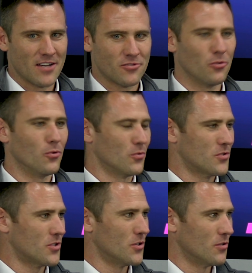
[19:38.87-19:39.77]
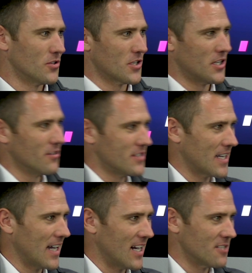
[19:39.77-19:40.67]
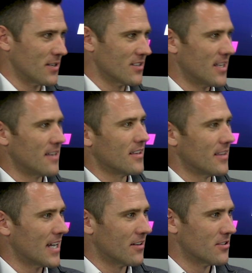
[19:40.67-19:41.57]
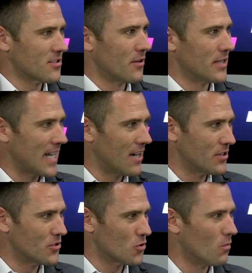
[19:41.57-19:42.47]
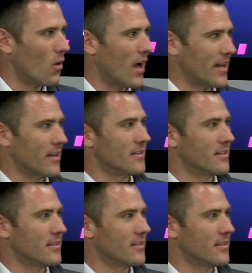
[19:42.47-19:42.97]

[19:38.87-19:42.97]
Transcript: tools to the security guys because they think they're going to slow it down in some way,